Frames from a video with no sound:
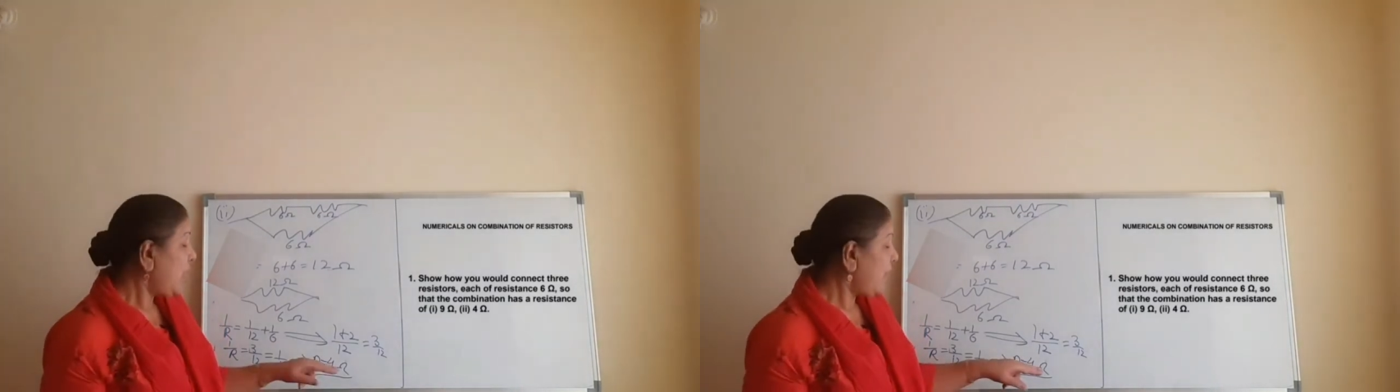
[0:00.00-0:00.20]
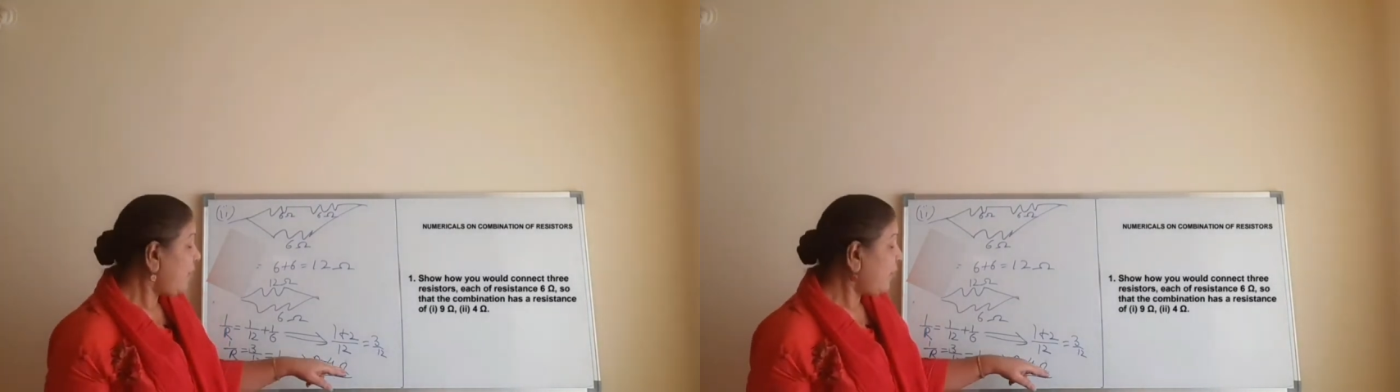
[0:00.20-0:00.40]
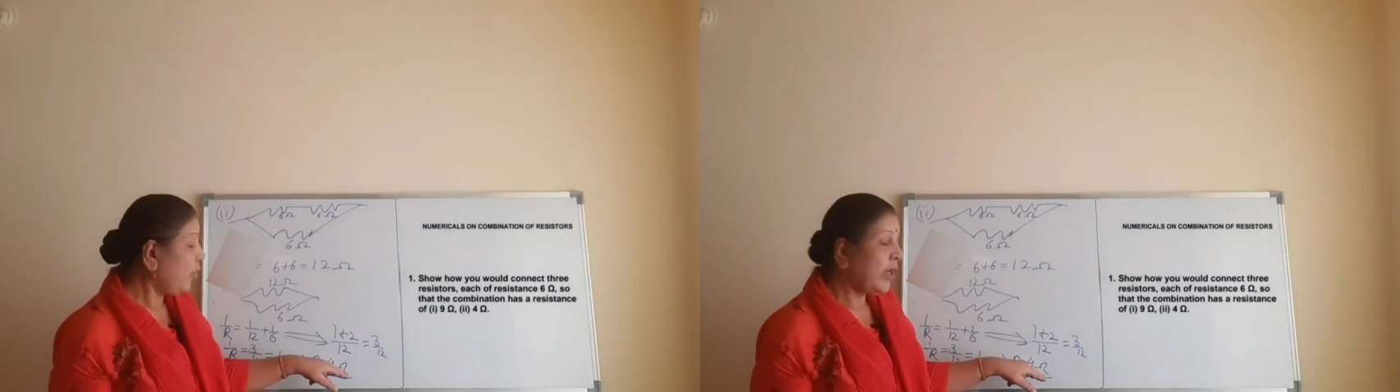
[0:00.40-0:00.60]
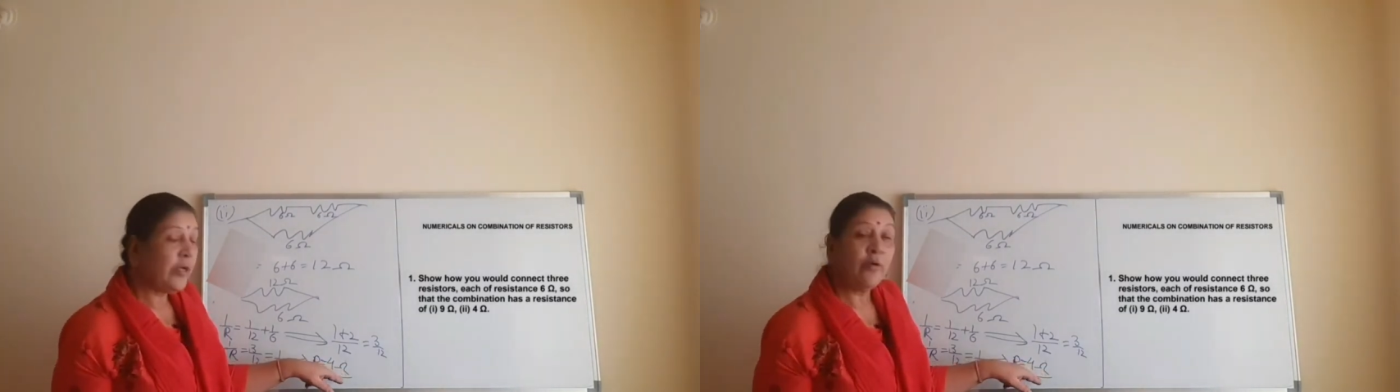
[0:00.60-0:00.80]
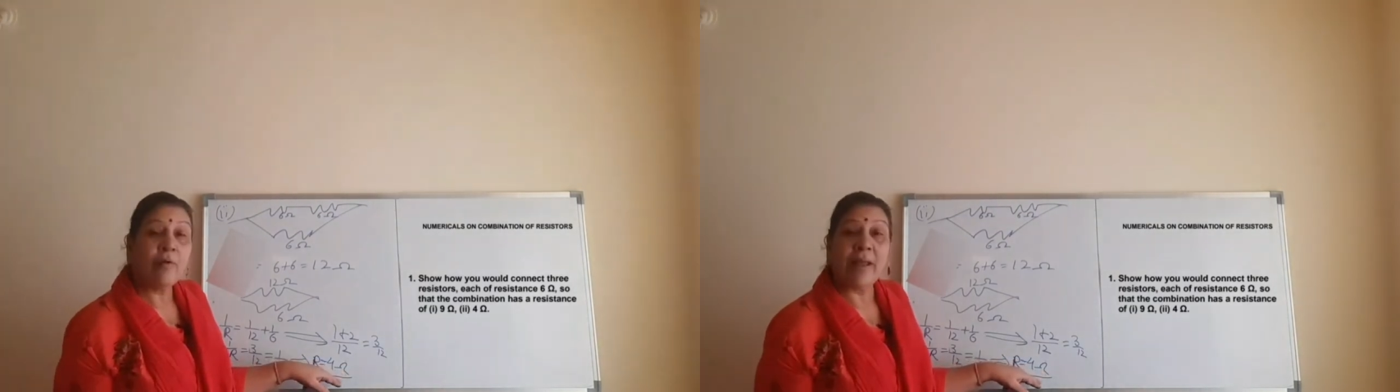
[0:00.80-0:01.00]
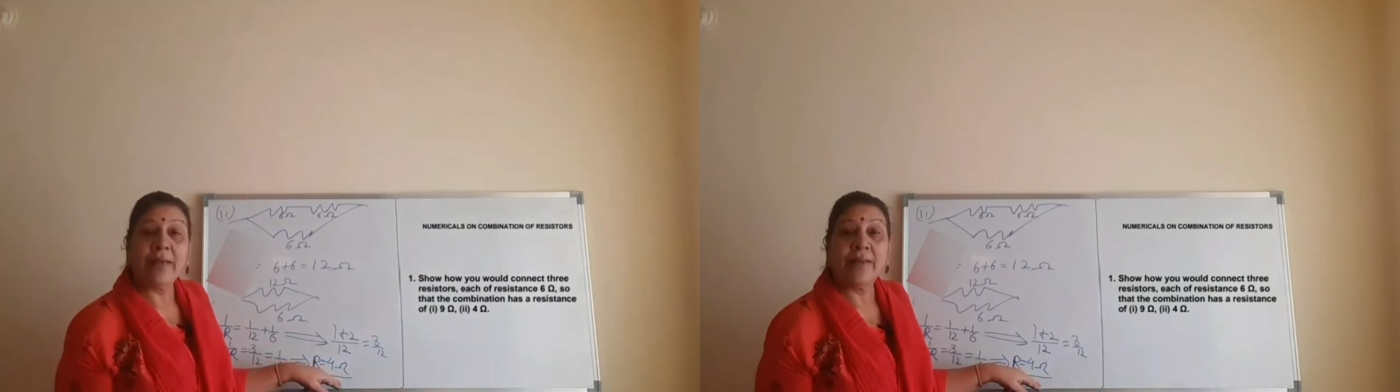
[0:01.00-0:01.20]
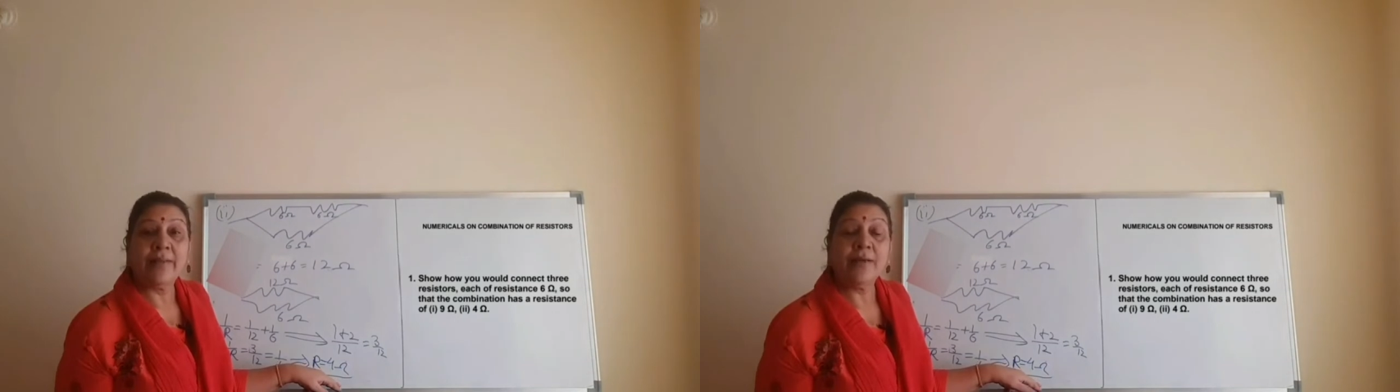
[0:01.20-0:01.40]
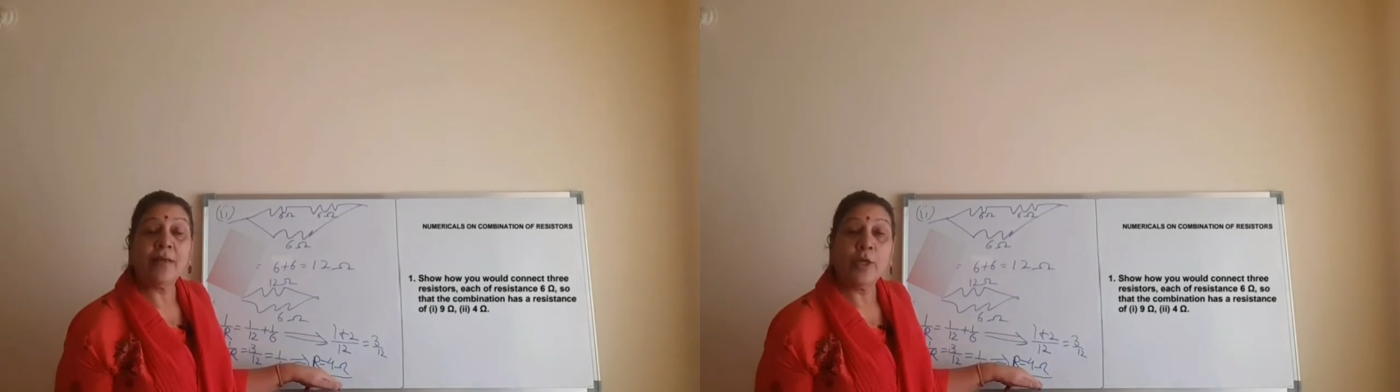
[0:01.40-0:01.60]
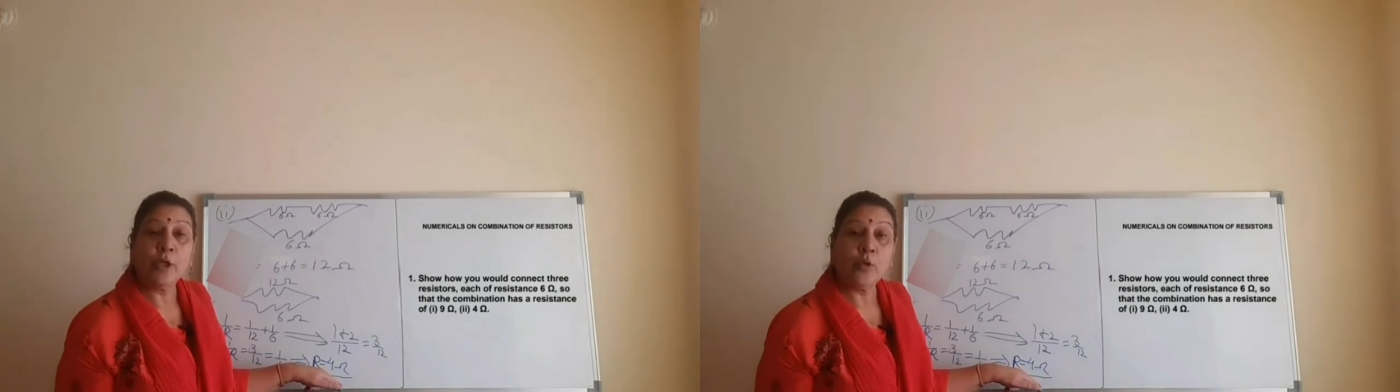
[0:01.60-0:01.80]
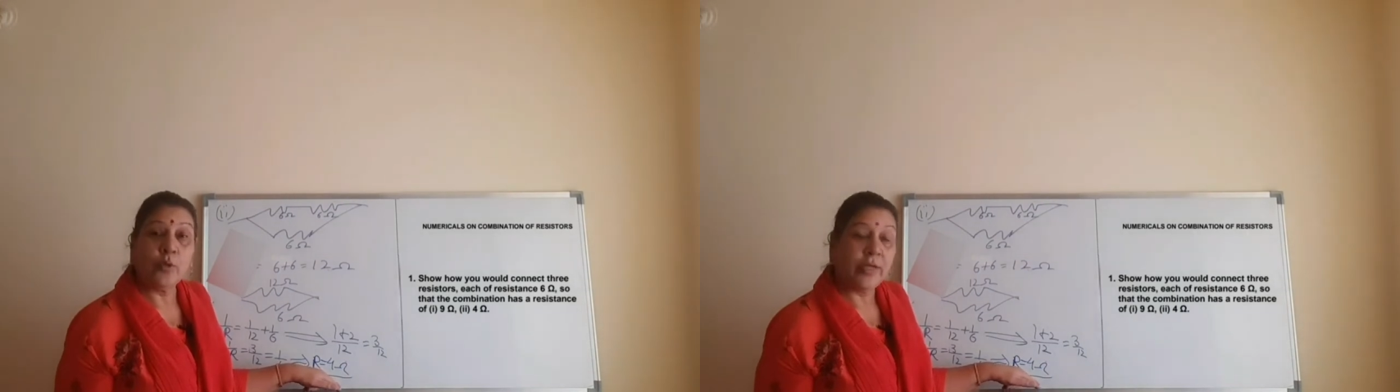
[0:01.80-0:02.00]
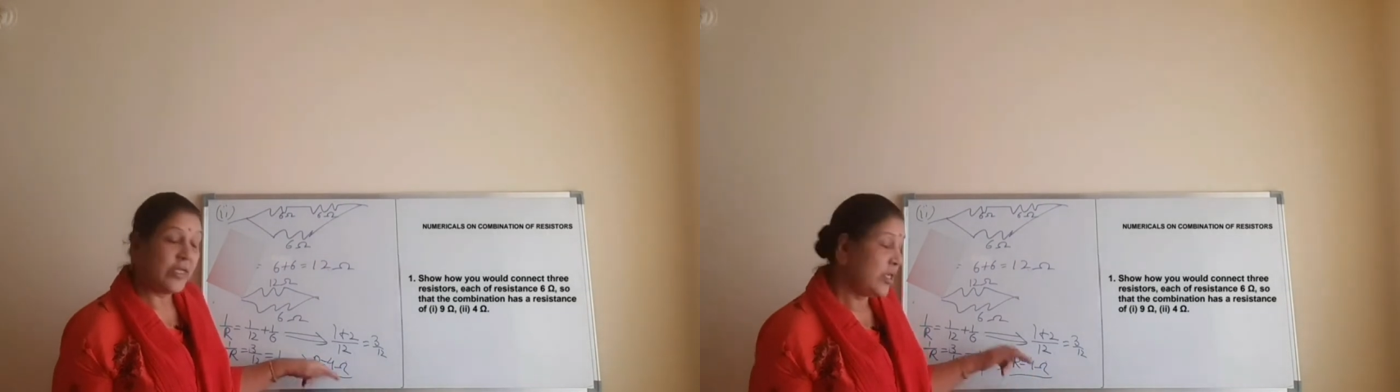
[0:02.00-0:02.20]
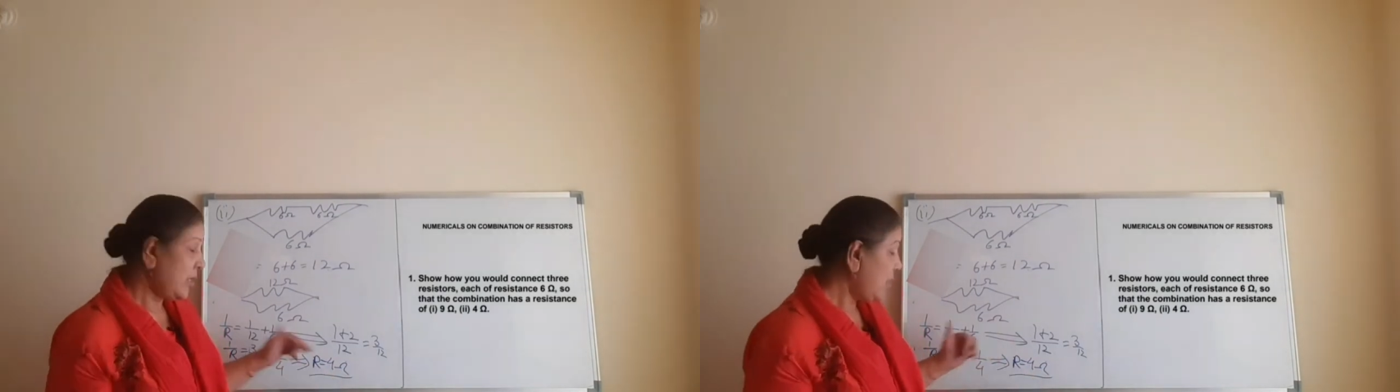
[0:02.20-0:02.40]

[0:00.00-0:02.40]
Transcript: never forget to write the unit.